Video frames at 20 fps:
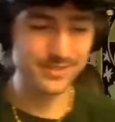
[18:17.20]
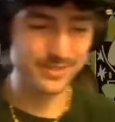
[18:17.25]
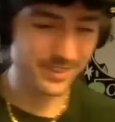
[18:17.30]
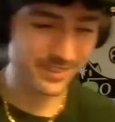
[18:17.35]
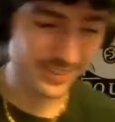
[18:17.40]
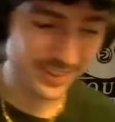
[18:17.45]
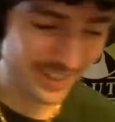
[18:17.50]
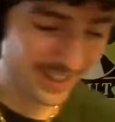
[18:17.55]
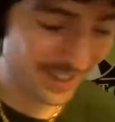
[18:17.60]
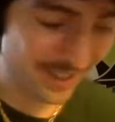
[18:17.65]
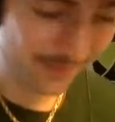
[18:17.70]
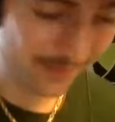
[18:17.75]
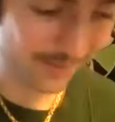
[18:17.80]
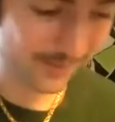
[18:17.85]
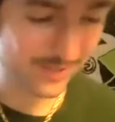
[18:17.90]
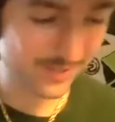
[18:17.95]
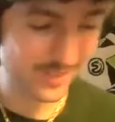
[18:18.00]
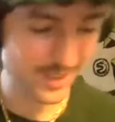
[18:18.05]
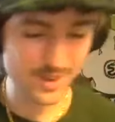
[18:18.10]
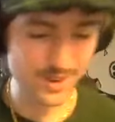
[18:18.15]
and I'm like, I'm
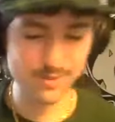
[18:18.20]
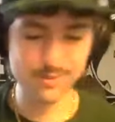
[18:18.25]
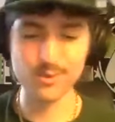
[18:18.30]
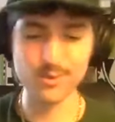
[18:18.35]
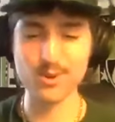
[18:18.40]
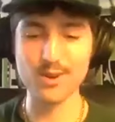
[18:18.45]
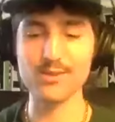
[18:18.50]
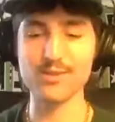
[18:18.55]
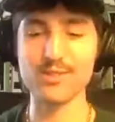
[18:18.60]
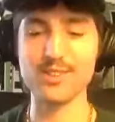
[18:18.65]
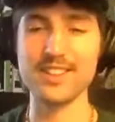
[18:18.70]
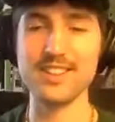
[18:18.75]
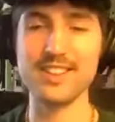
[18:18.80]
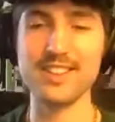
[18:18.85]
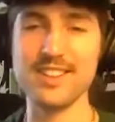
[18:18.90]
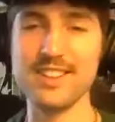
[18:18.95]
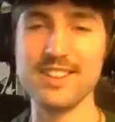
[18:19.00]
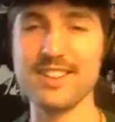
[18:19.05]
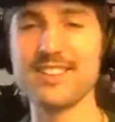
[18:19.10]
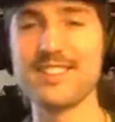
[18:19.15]
waffling
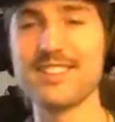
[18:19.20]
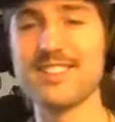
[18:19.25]
here.